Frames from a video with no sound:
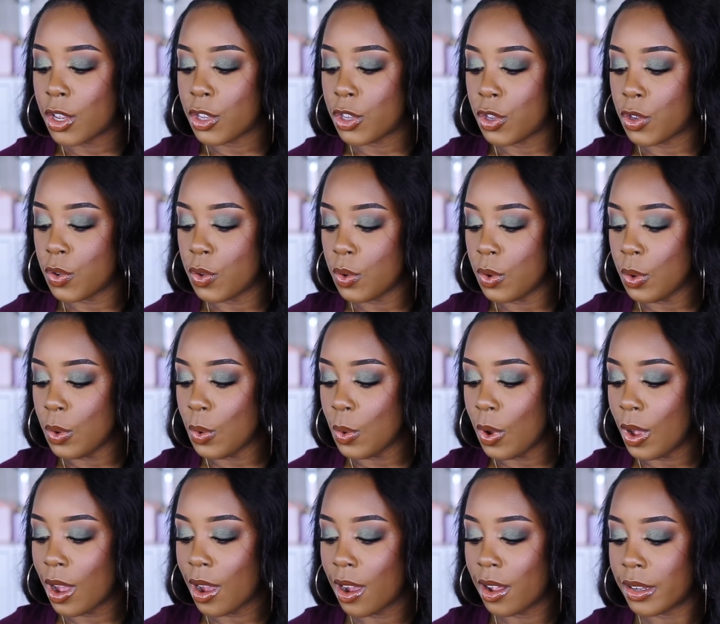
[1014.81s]

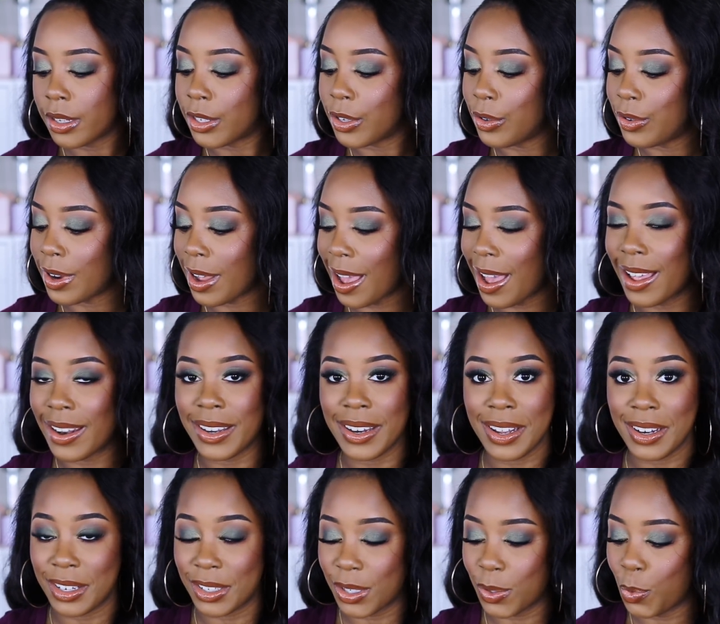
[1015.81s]
you do not
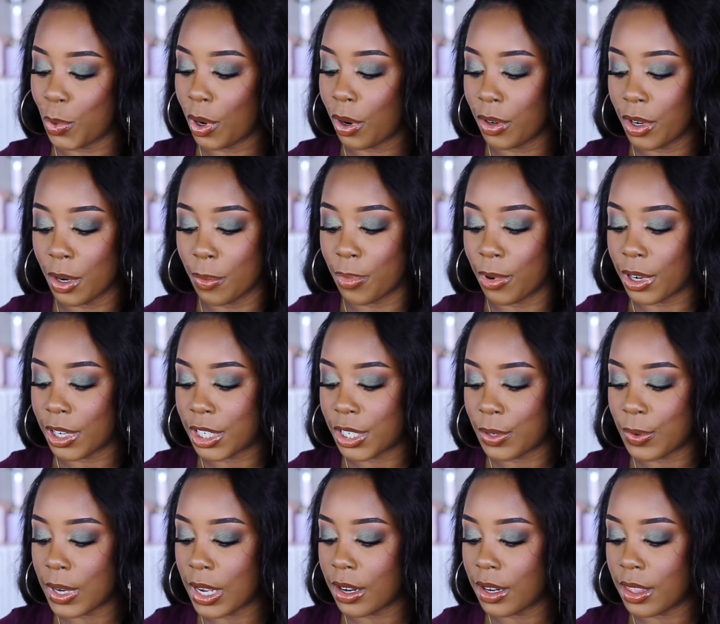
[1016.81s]
need to swirl your brush
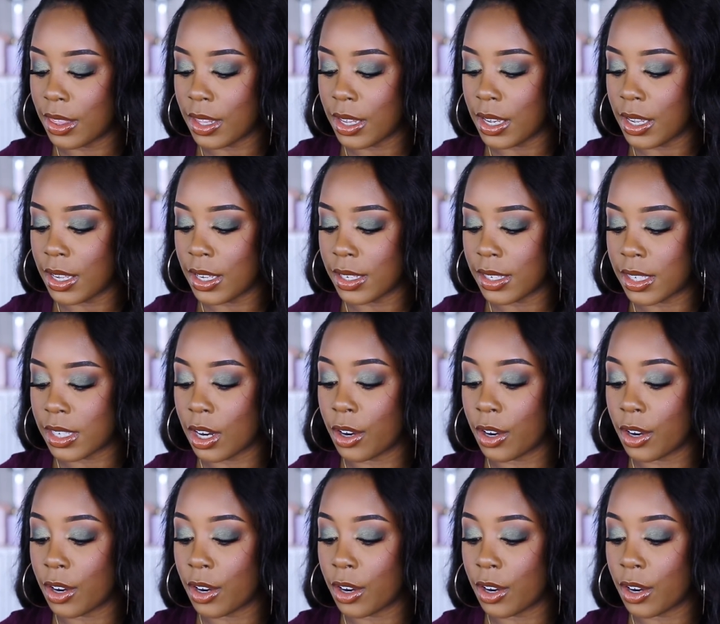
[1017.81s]
around in these.